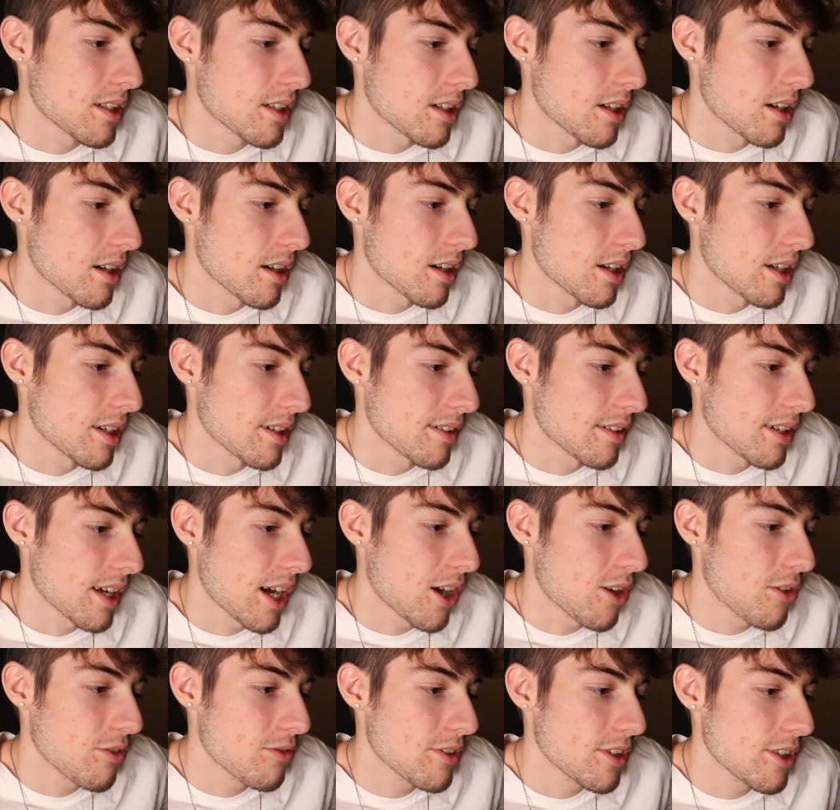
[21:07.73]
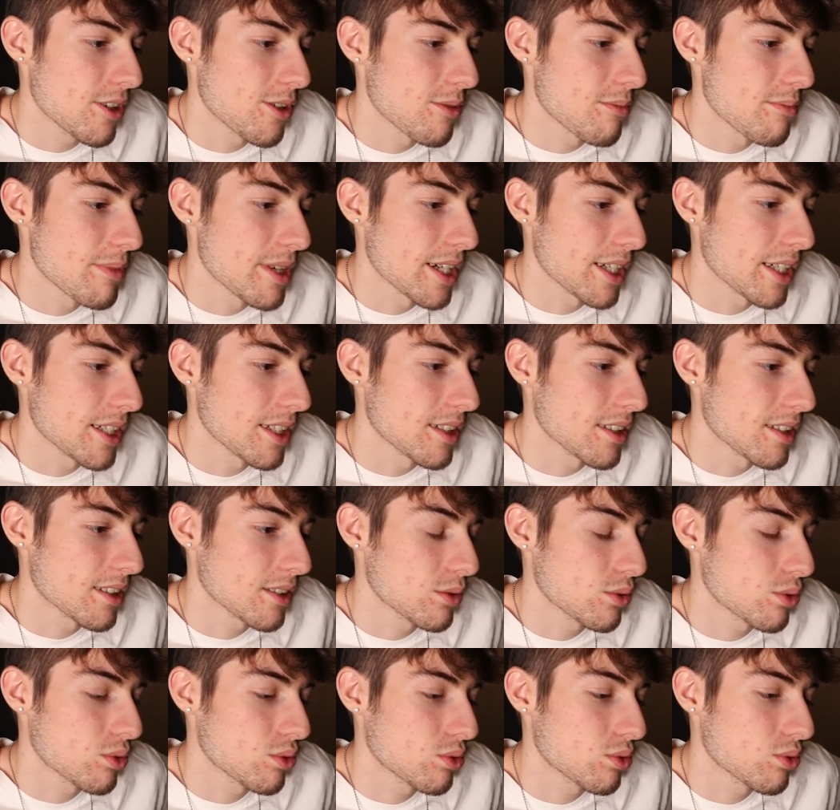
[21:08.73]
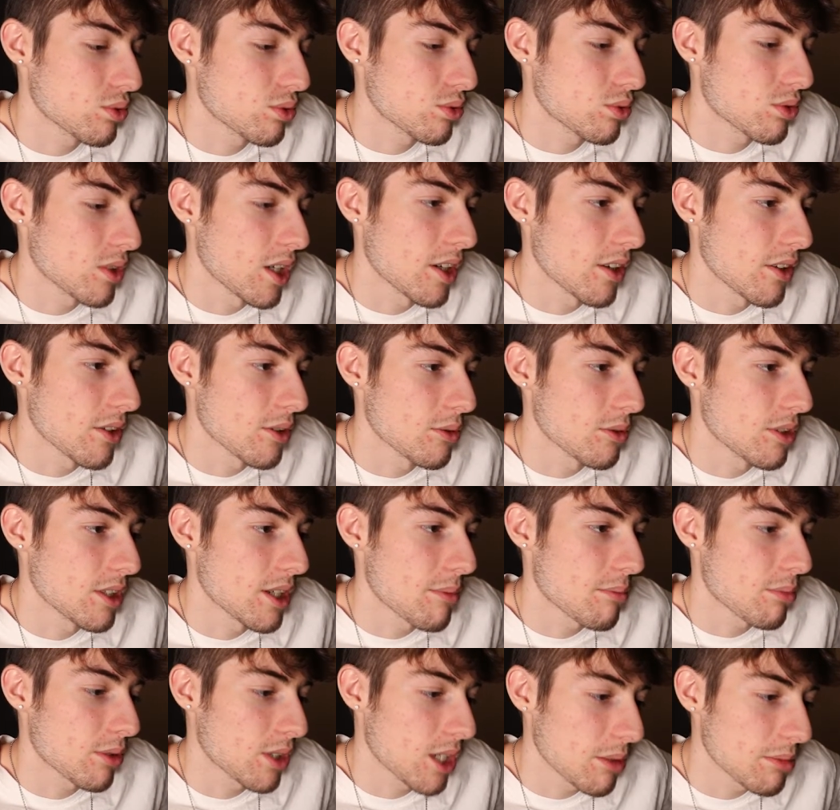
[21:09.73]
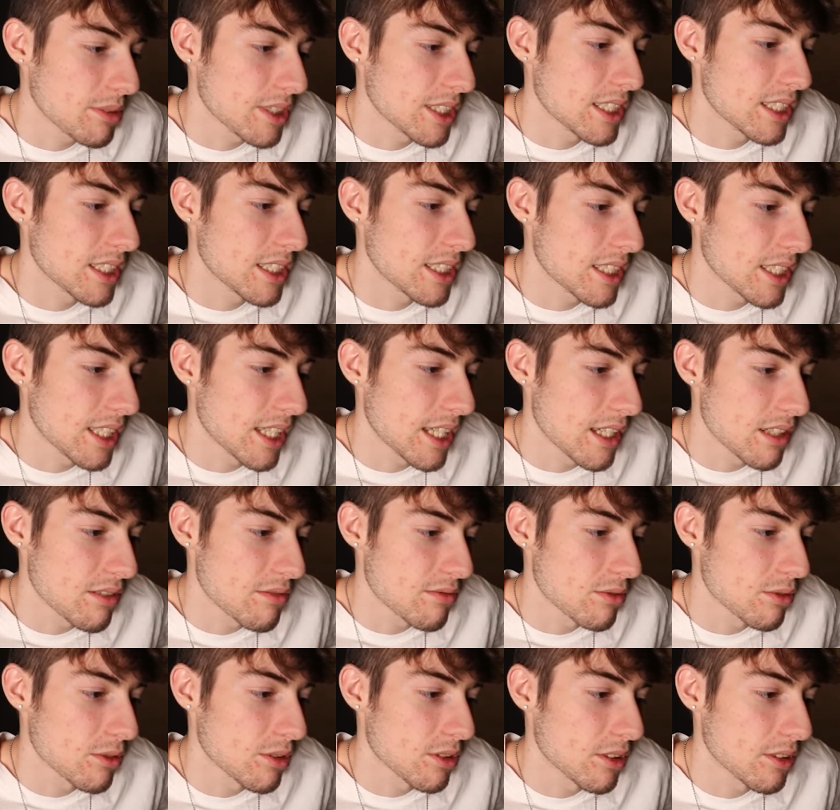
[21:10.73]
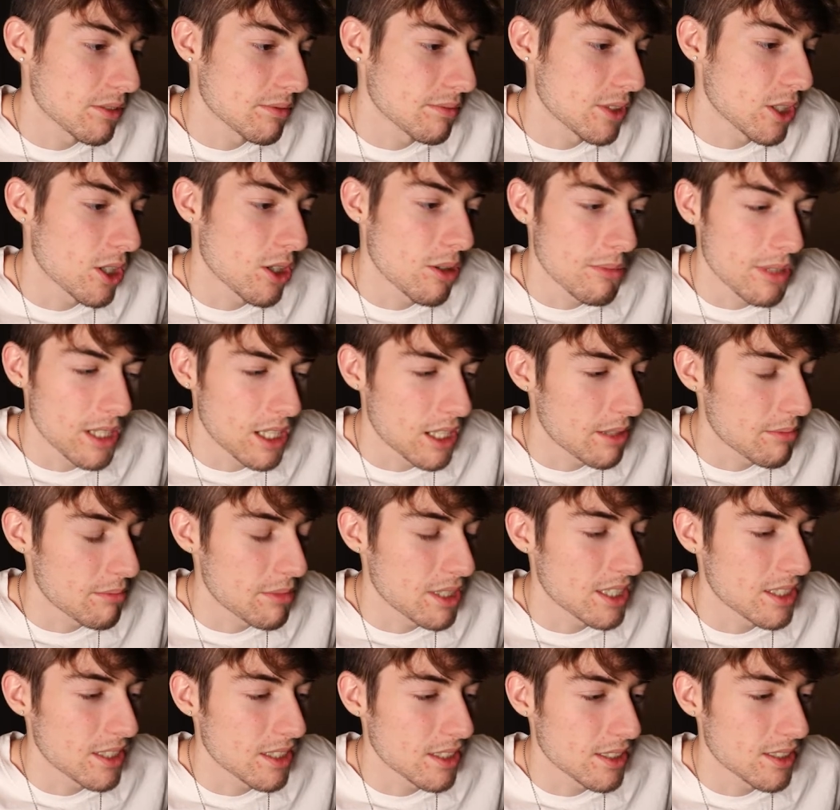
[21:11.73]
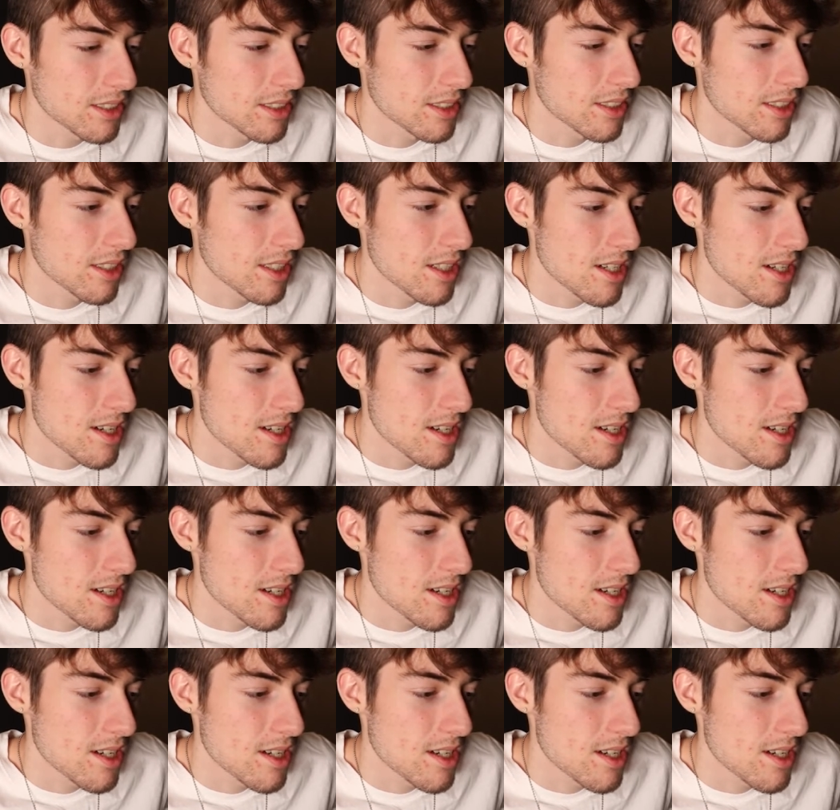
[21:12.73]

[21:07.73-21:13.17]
All right, Alpha Omega, another one I'm probably gonna get hate for. No, I'm not, because